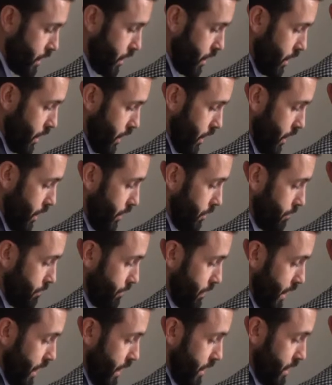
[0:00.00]

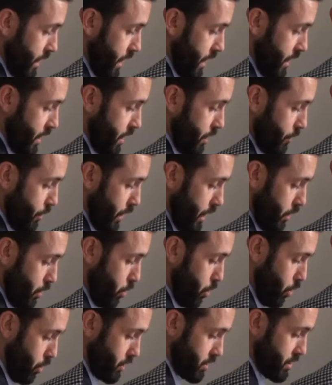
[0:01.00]
And then if we had
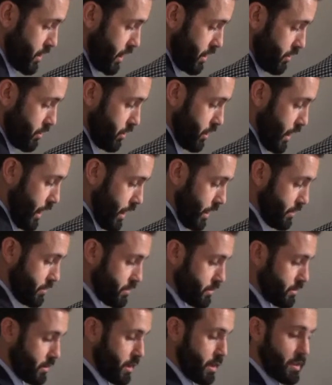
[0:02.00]
horizontal
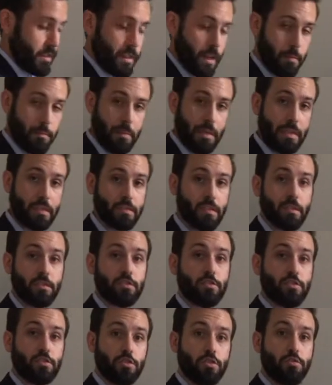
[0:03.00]
lines, that means
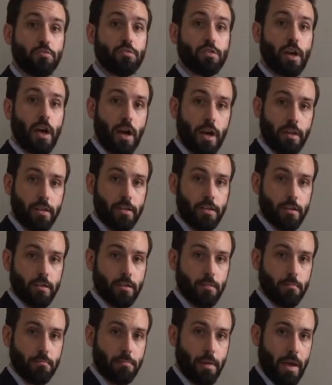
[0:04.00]
it's too tight
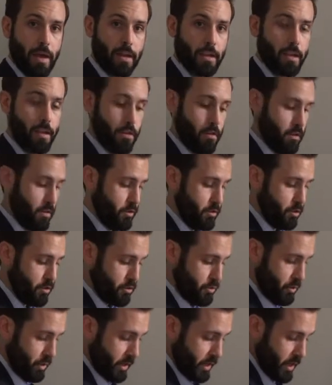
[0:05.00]
back here. And
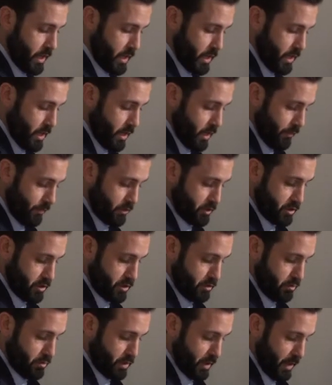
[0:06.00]
usually if it's
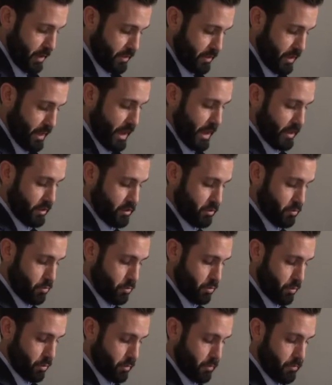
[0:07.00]
too tight, the
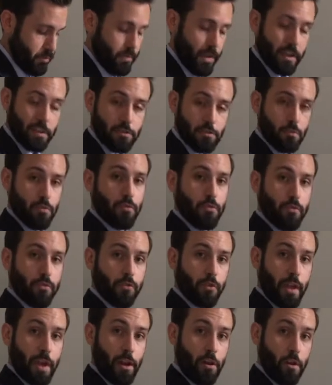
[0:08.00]
actual vents will
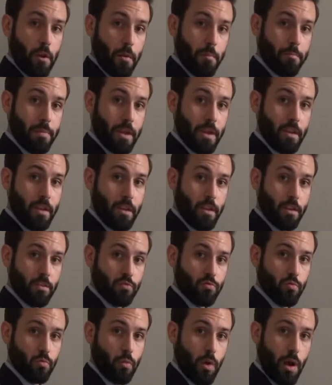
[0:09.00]
flare a bit
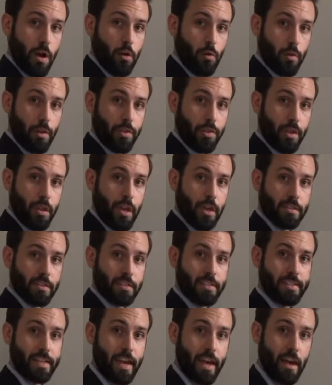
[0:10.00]
as well with it as a
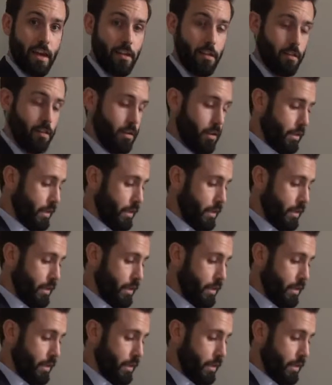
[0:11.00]
tell.